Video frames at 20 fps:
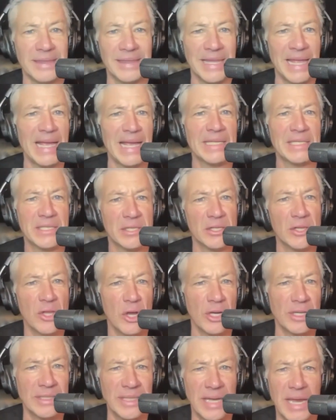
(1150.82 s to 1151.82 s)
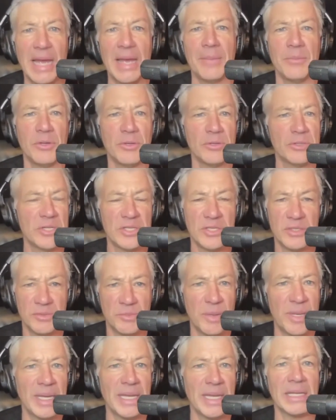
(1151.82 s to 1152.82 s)
lasts a long time, you're just
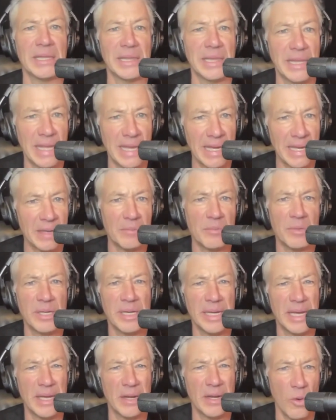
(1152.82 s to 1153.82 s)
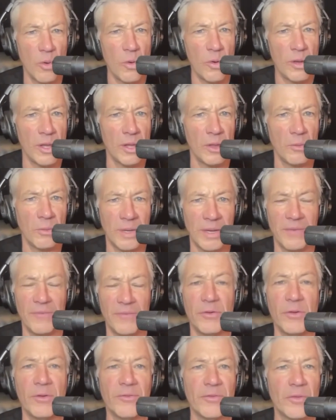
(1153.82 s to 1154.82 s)
spending a lot of money on oil when
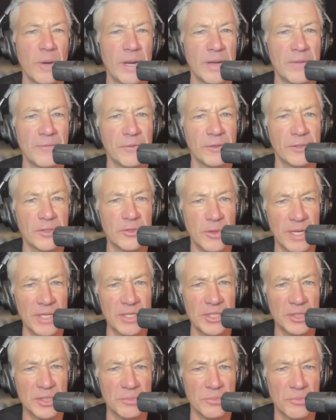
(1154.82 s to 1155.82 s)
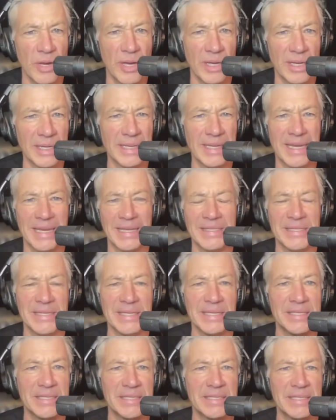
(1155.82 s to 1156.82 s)
if you have the right filtration product, it's
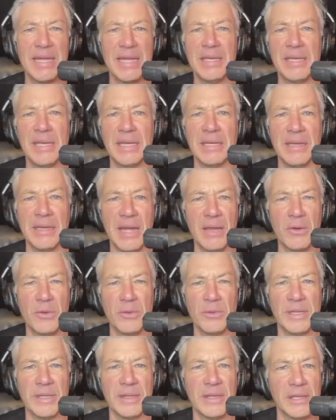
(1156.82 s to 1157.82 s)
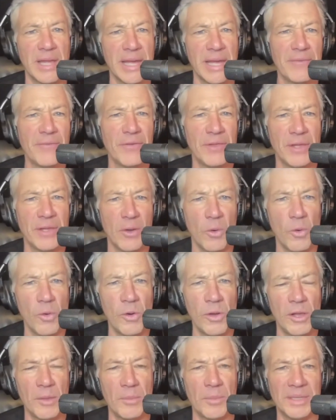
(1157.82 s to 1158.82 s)
extending not only the life of the
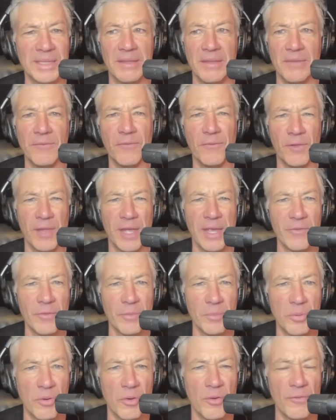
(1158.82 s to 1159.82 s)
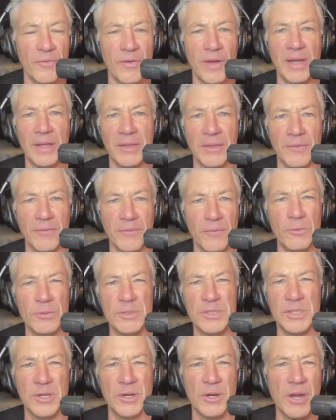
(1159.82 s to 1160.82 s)
oil, but the flavor profile of the
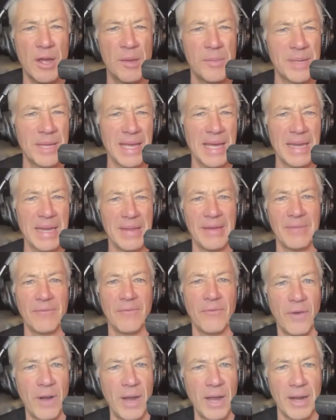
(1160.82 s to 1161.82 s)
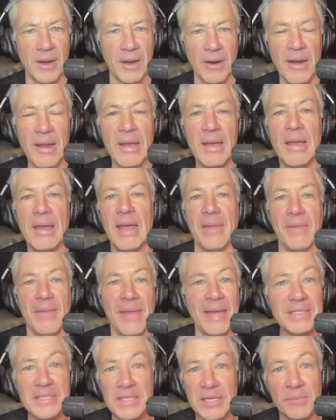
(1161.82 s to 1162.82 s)
foods that are coming out of that fryer. And
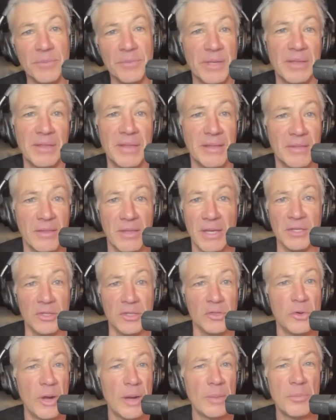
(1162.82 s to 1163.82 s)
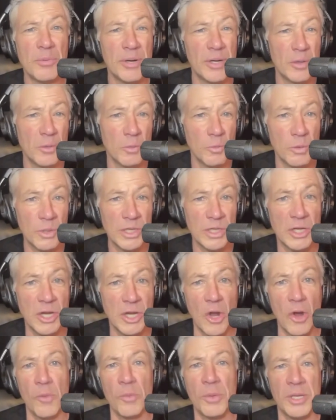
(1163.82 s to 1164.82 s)
that's something that a new operator wouldn't
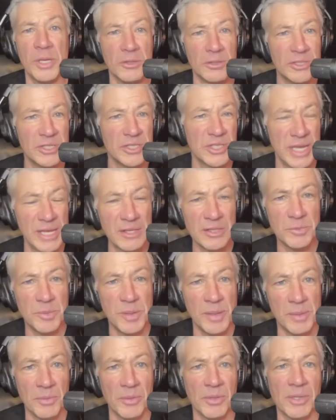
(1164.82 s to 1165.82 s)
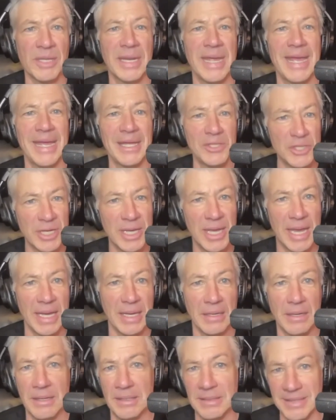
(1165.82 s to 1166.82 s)
know, but your salespeople are going to
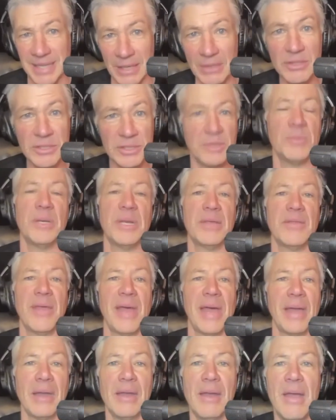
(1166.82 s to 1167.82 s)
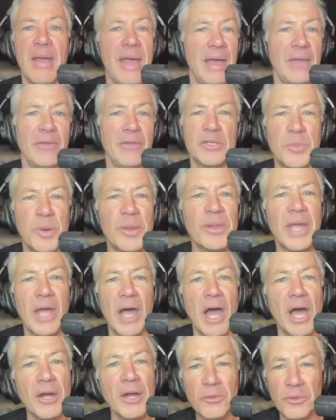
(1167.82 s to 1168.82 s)
educate and tell somebody that. And there's probably a
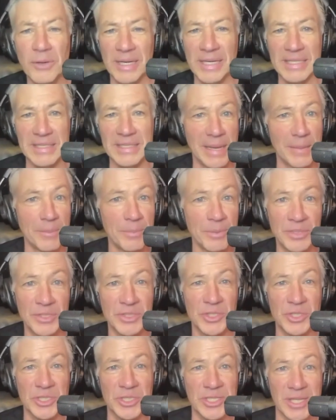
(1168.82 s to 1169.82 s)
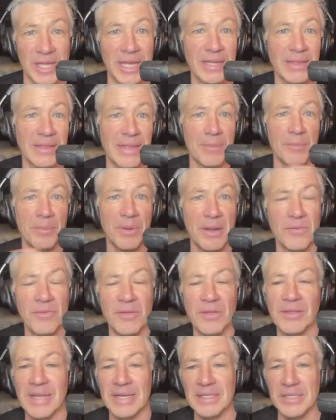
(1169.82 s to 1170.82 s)
hundred examples just like that, but I
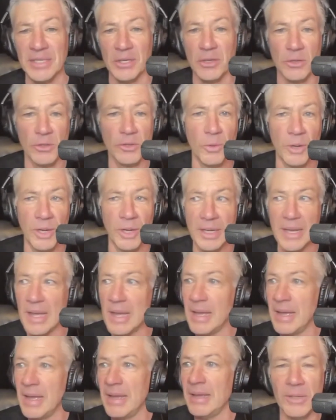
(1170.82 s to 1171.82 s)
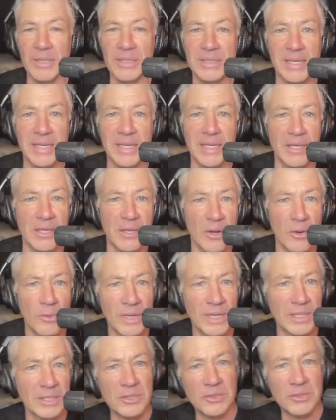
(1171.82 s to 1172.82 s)
think that's a good one. It's like you don't
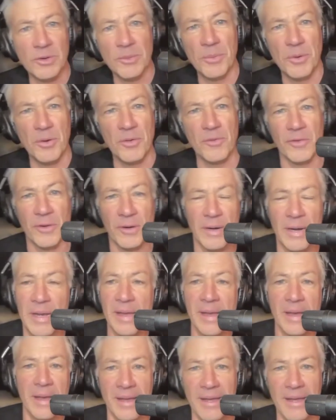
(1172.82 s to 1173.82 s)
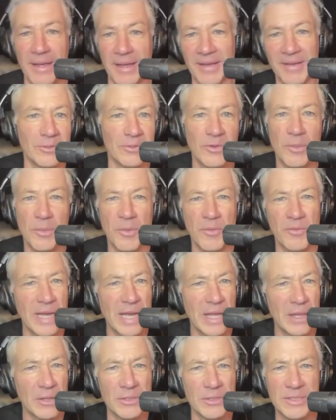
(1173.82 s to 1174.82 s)
want to trip over trip over
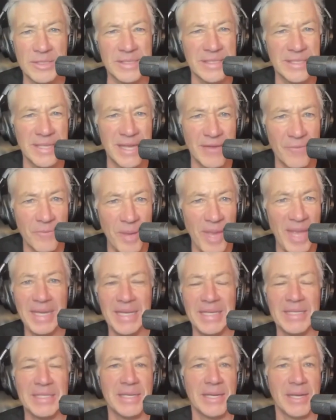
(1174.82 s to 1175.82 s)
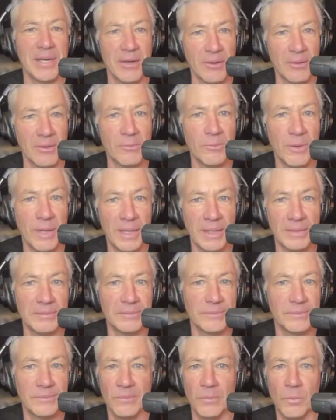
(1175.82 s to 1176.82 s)
dollars to save pennies here, when
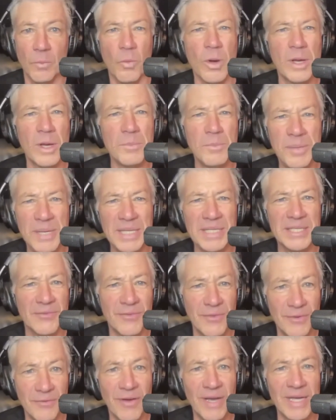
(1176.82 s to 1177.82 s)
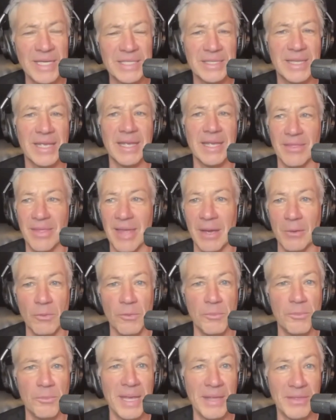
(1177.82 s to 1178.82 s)
awesome. One piece of advice like that
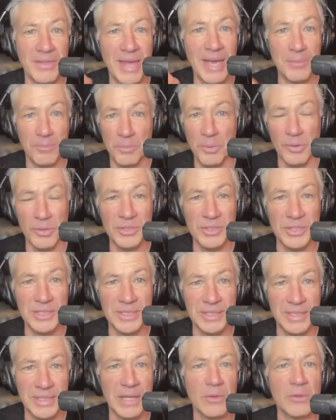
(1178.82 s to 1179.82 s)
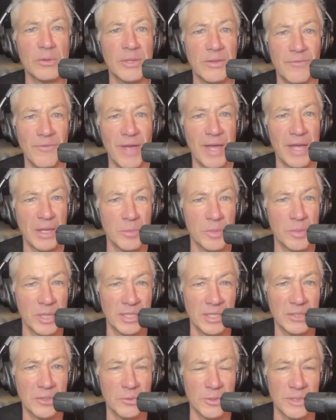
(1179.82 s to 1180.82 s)
will make that purchase not only valuable
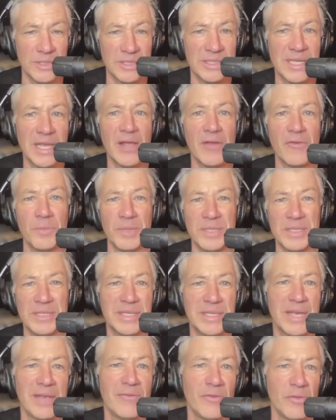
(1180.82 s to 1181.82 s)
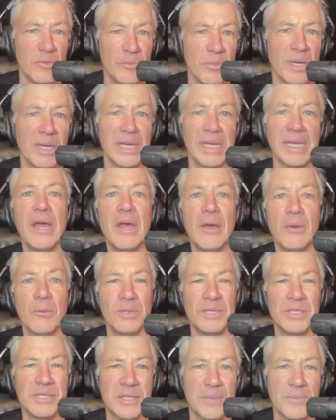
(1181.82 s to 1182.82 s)
unto itself, but save you money
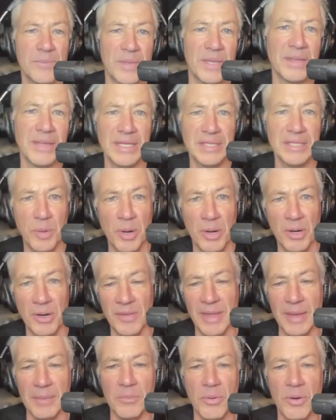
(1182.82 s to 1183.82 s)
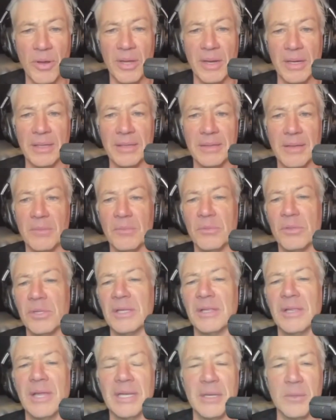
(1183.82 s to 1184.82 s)
with something that's part of that product. I'm
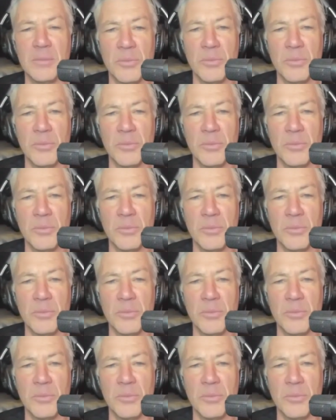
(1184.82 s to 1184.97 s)
really glad you